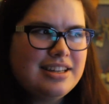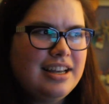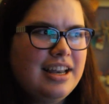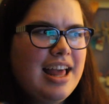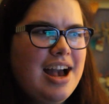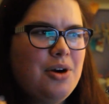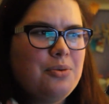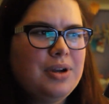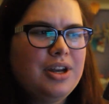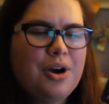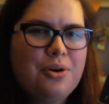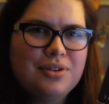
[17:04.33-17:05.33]
now we
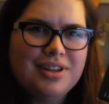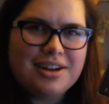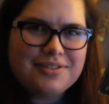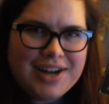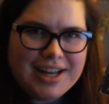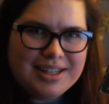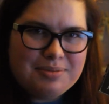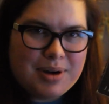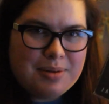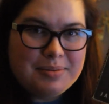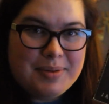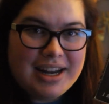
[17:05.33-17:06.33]
know a lot of highly
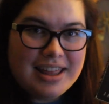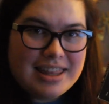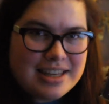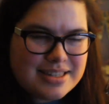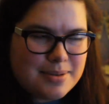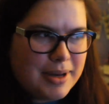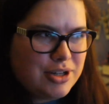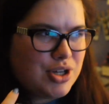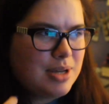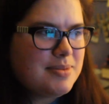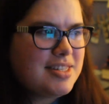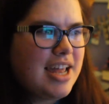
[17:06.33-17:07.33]
problematic things about
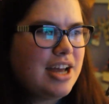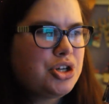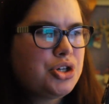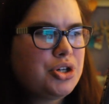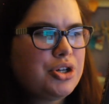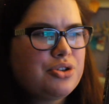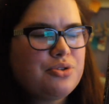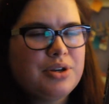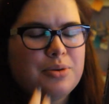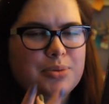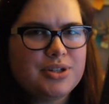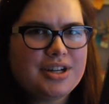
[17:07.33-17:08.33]
James Dashner, so I
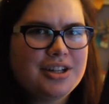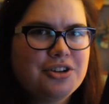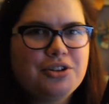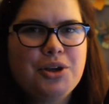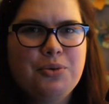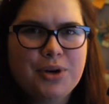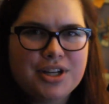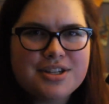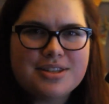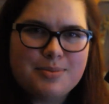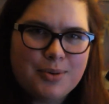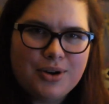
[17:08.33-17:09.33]
don't particularly want to
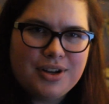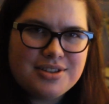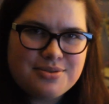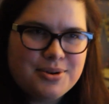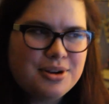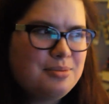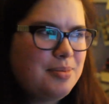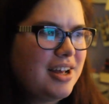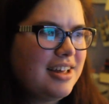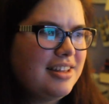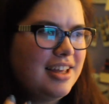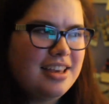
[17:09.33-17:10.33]
support his work
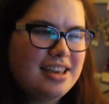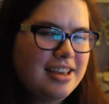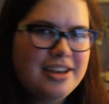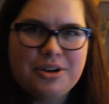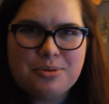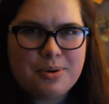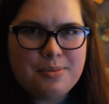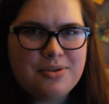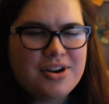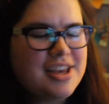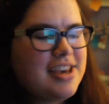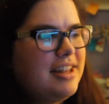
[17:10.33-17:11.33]
by liking it or
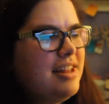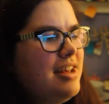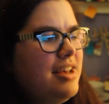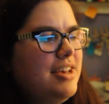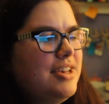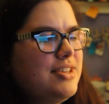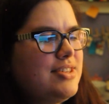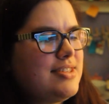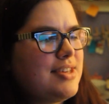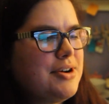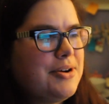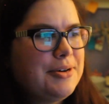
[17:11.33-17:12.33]
promoting it.
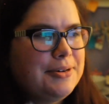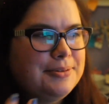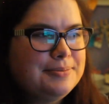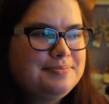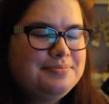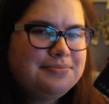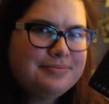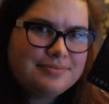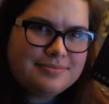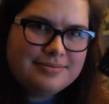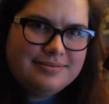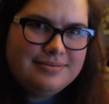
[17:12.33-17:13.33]
So
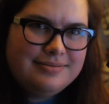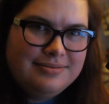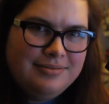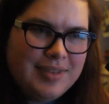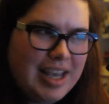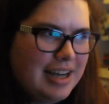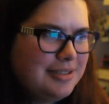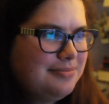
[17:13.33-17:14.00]
yeah.